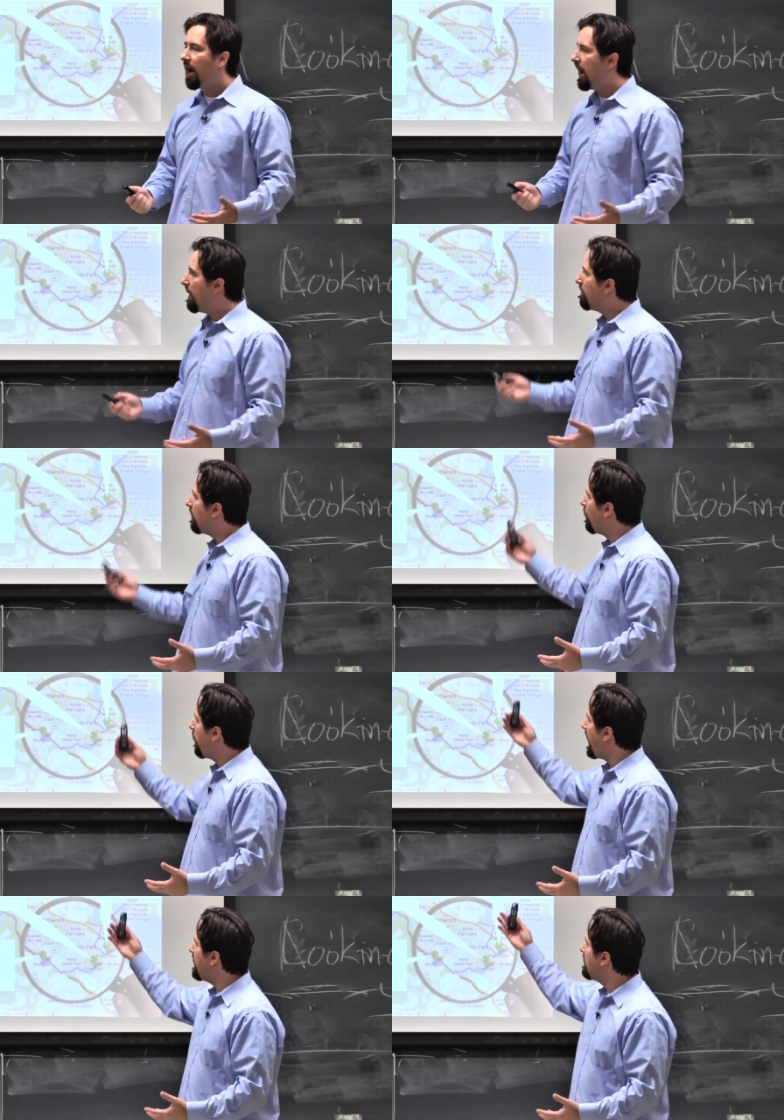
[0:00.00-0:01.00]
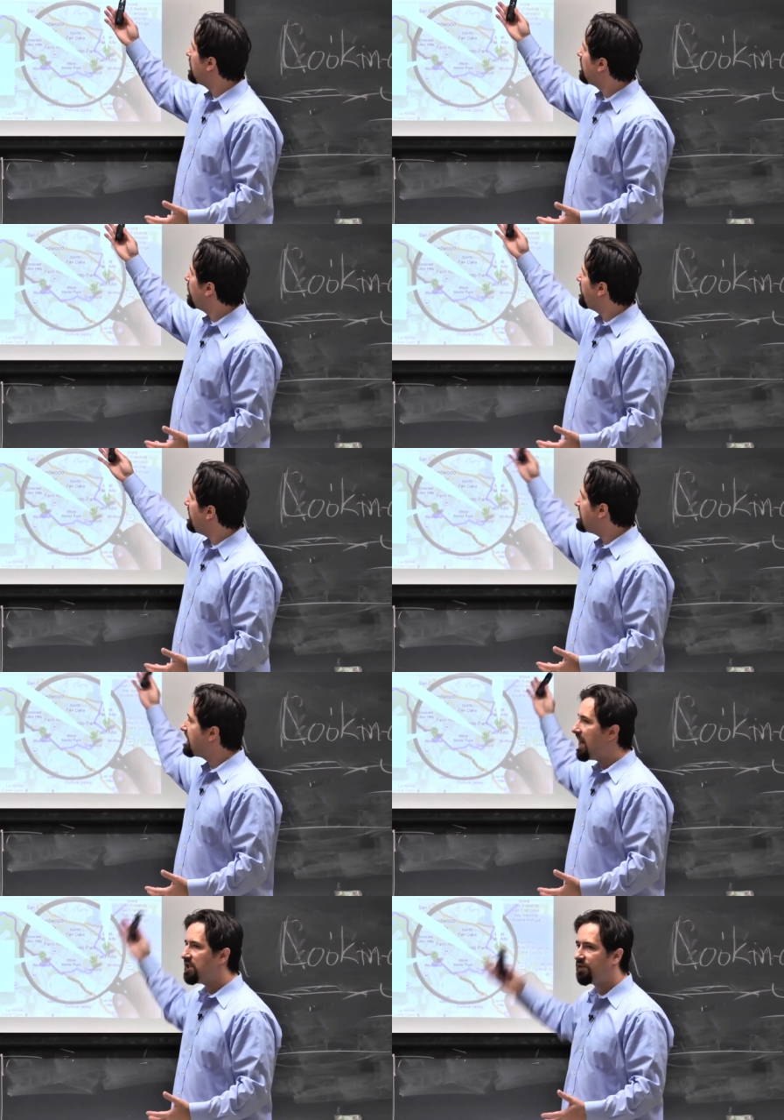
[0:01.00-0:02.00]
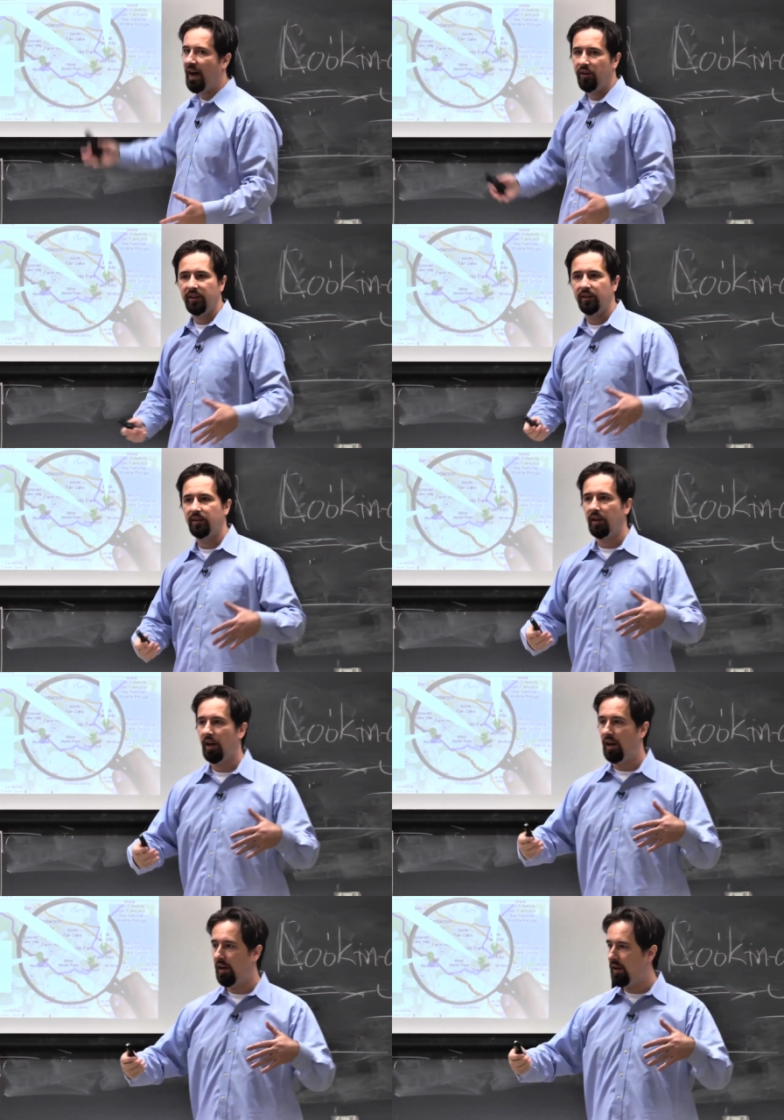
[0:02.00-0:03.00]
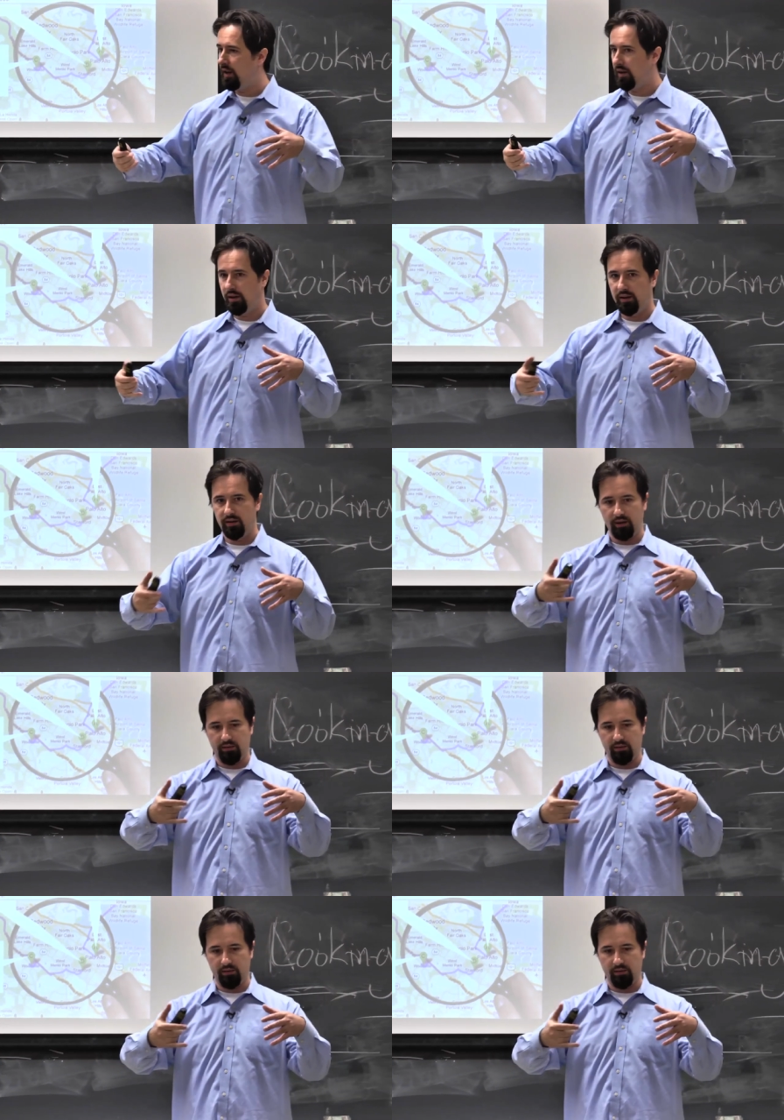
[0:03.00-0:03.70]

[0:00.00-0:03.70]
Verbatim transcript: Um, when, when these guys founded uh, uh, uh,